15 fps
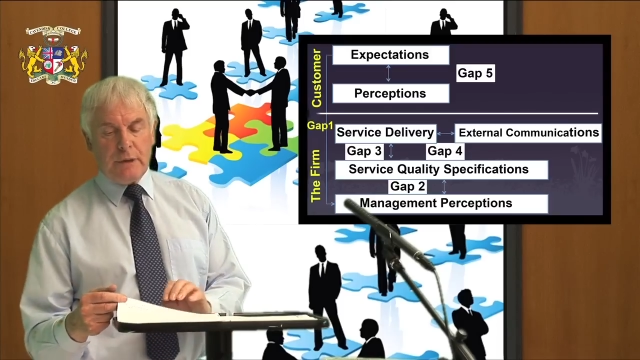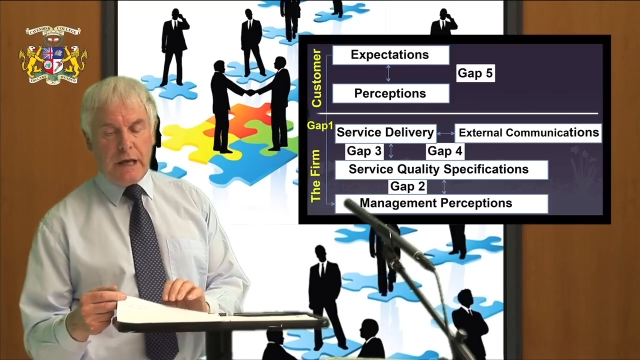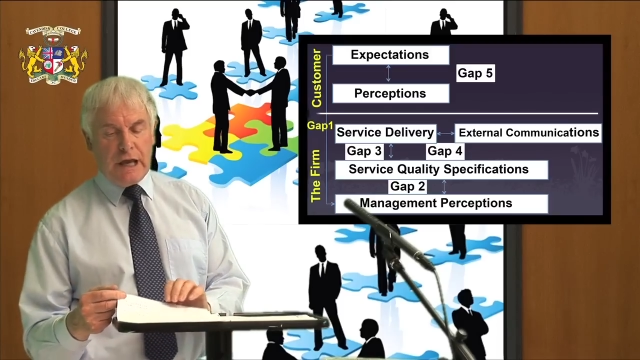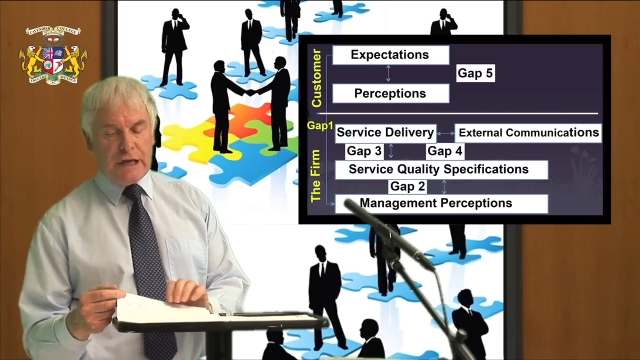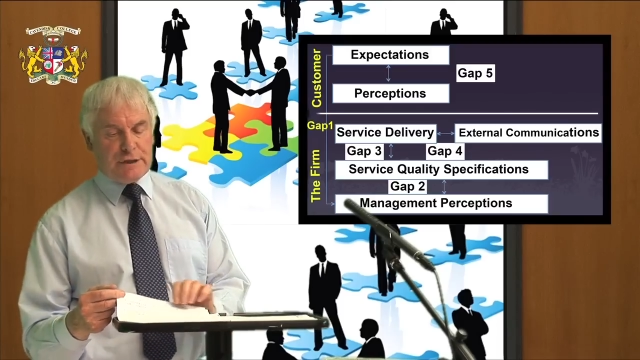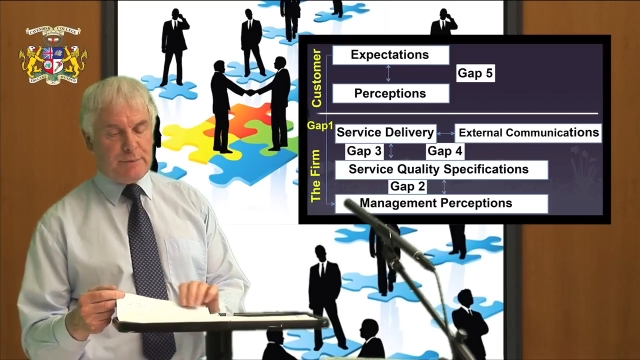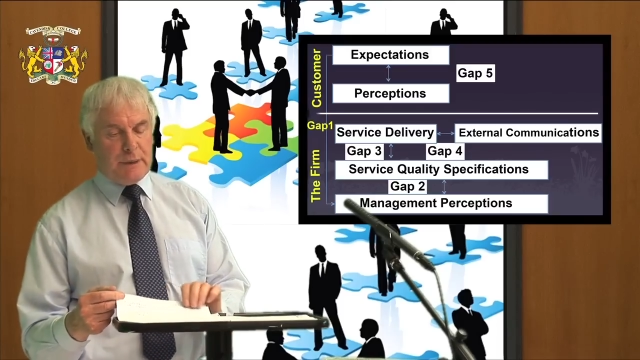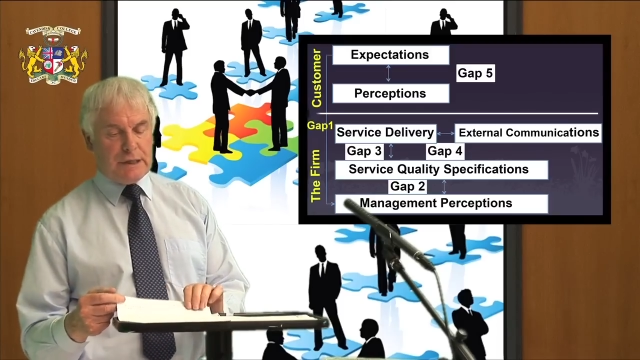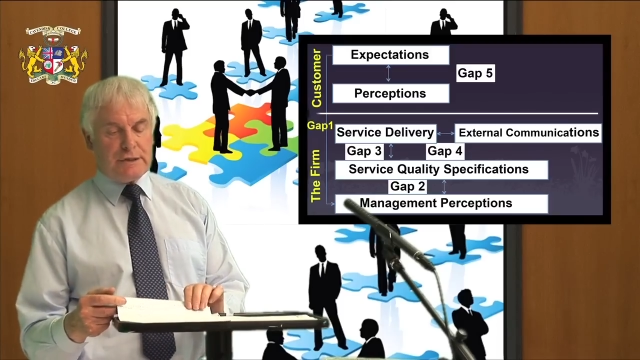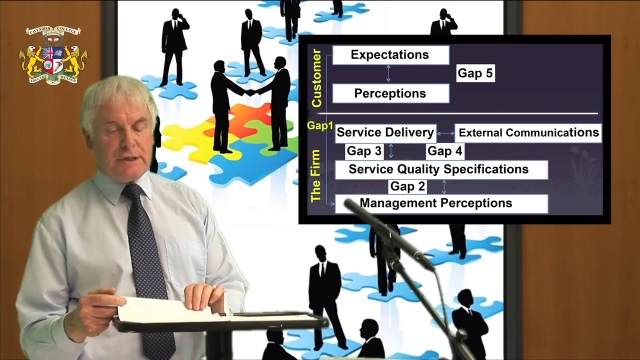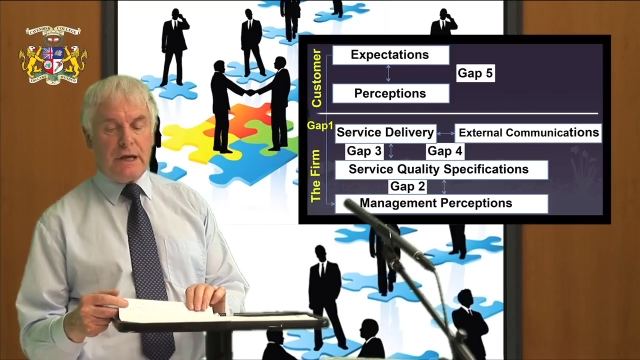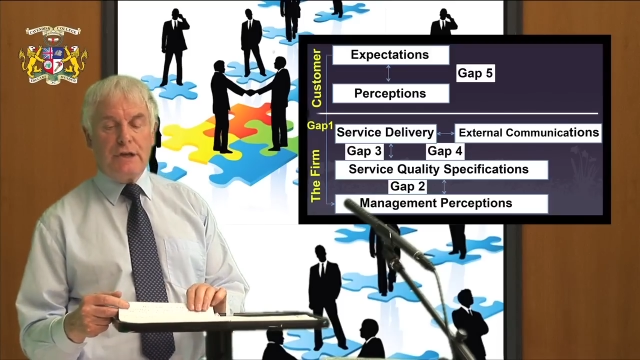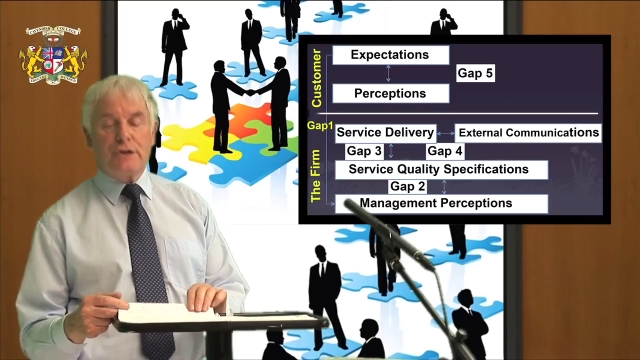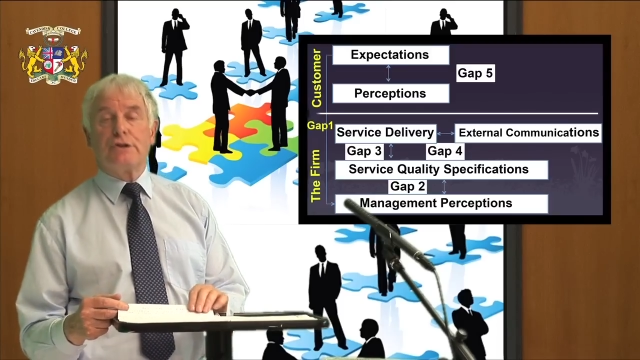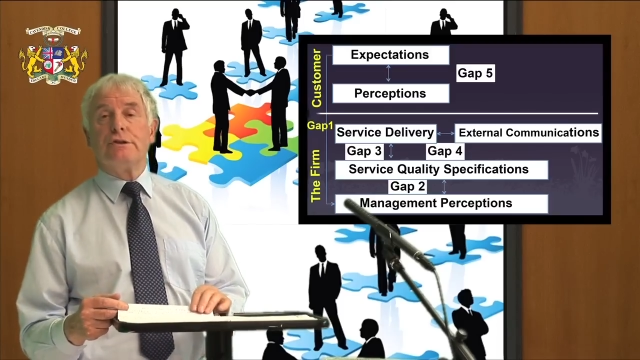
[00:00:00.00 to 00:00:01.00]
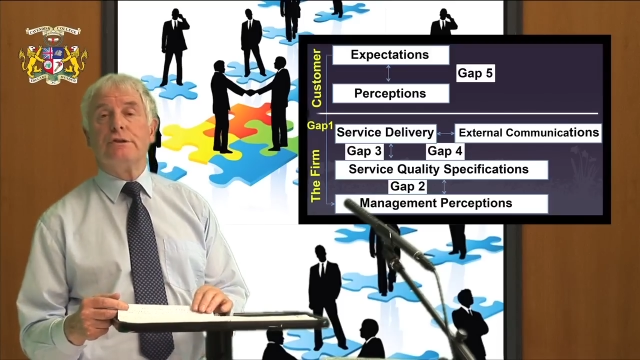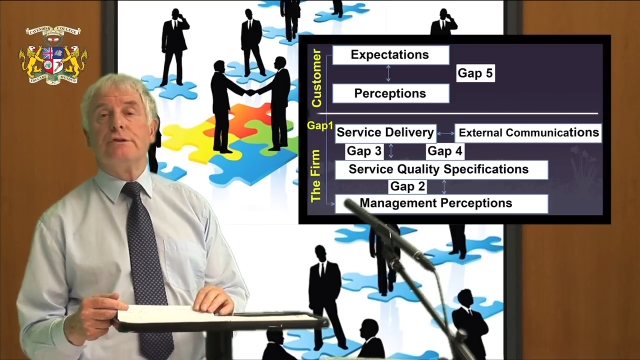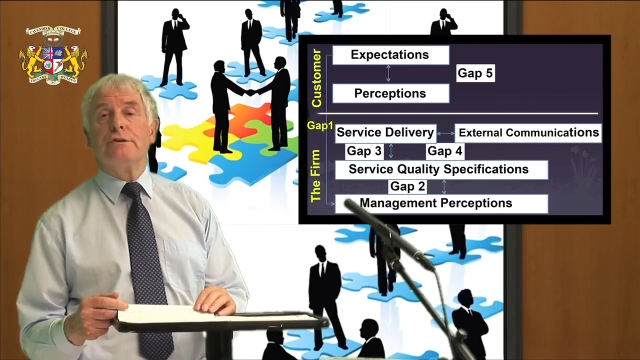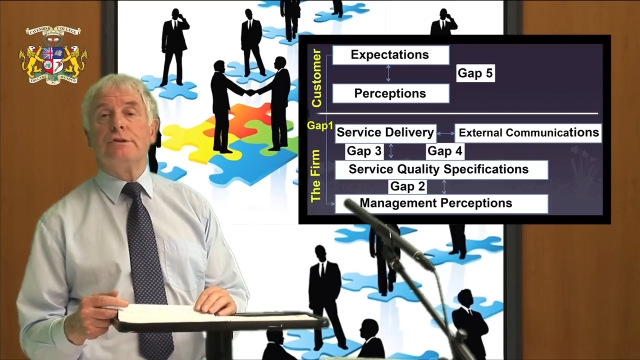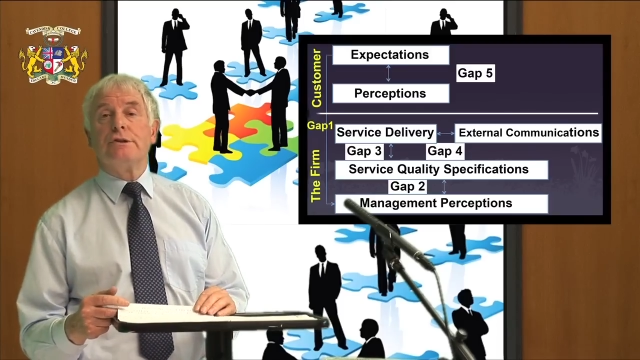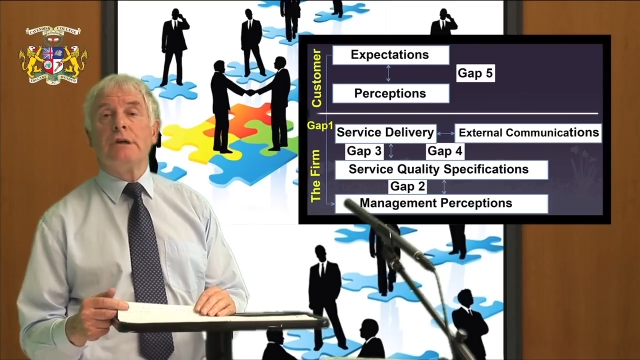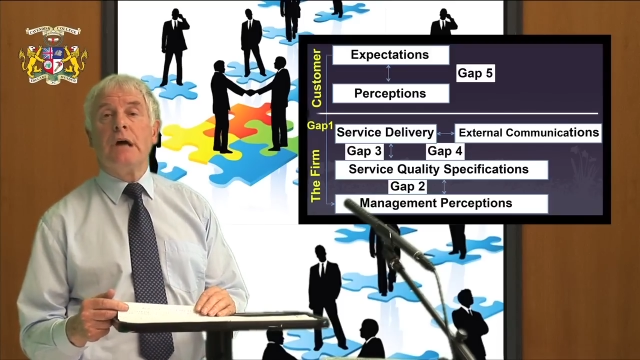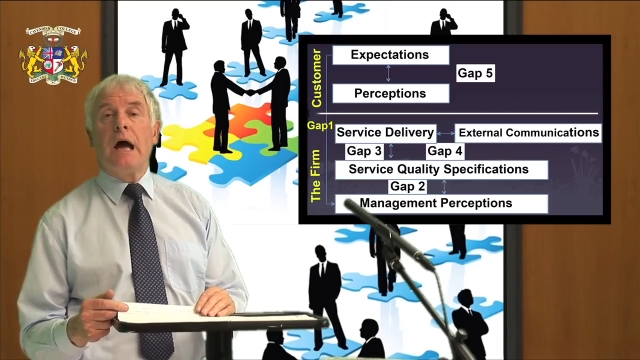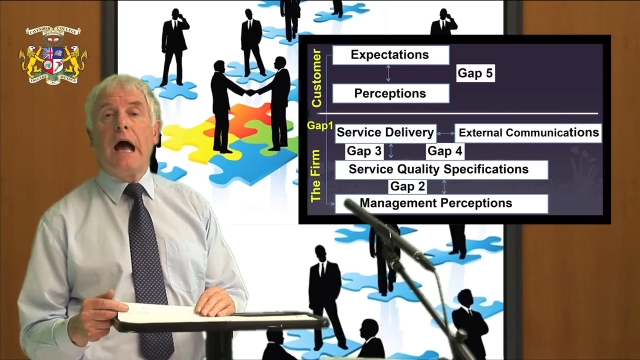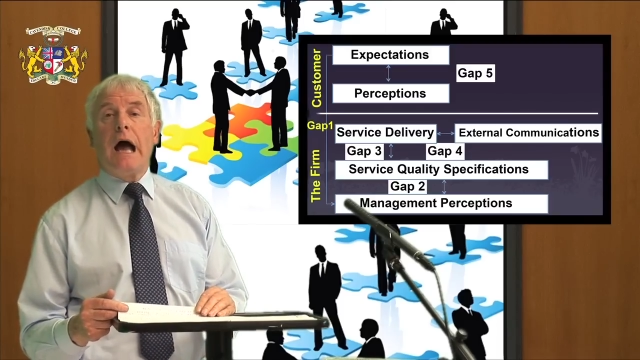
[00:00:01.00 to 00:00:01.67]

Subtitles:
expectations